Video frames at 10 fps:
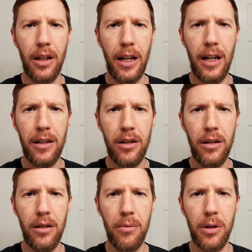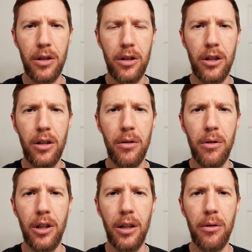acid, which you would
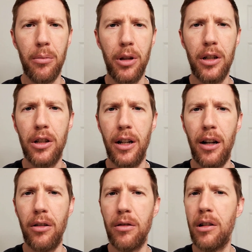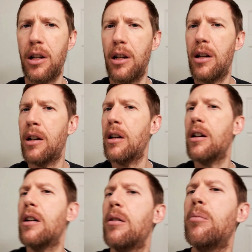think would bleach it out,
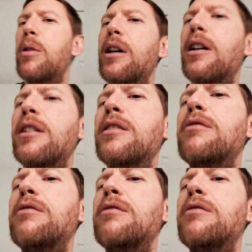but